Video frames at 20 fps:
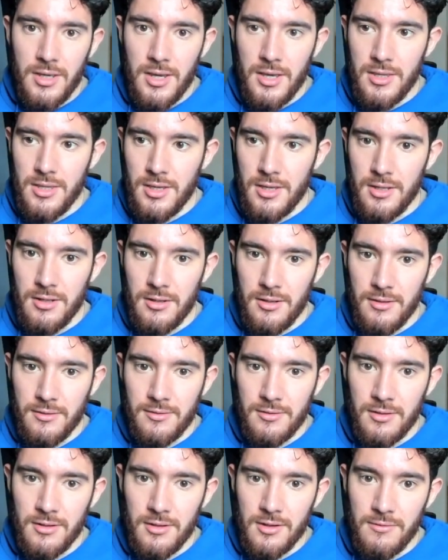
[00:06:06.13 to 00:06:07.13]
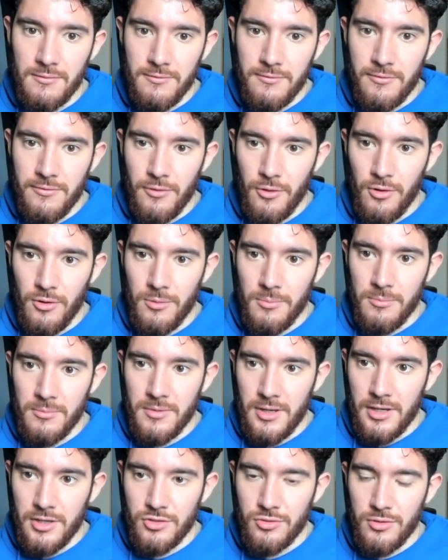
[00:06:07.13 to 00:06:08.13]
and then it's going to
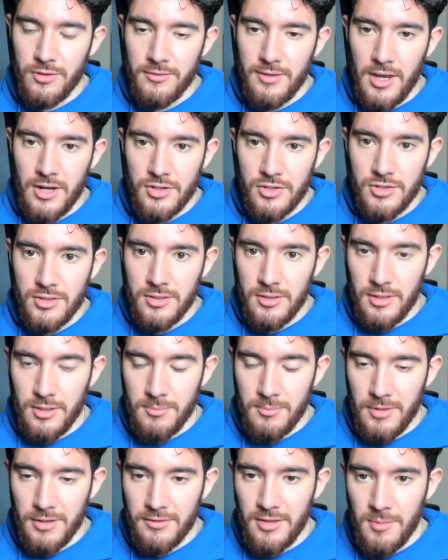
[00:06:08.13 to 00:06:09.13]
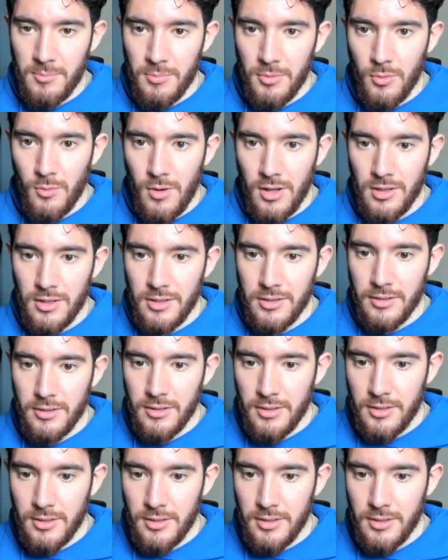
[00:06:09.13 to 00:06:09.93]
confirm a transaction in my Temple wallet.